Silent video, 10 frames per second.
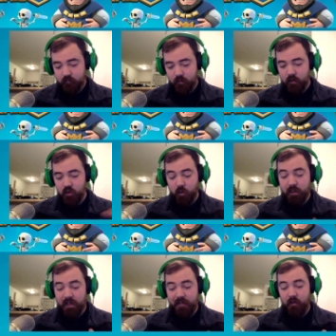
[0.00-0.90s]
So we're gonna
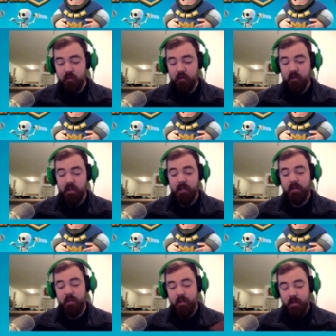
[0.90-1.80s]
keep those in our deck,
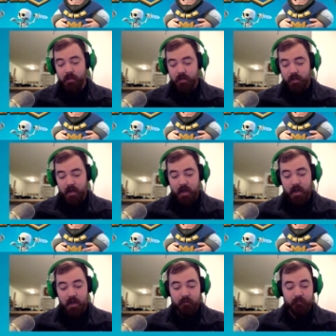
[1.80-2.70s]

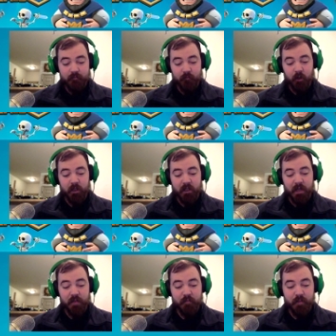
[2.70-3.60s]
and we're gonna
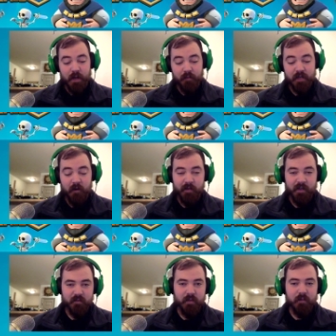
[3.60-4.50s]
keep the Bomb Tower because
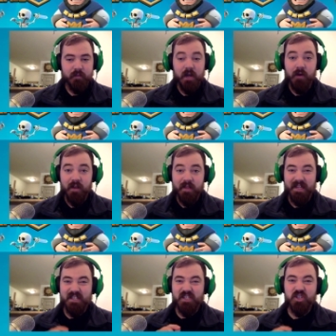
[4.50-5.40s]
the Bomb Tower I think
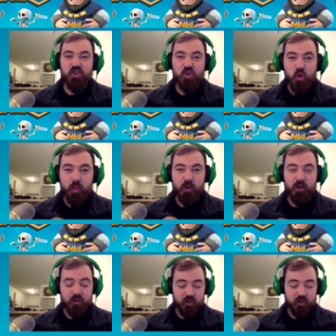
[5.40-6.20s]
is super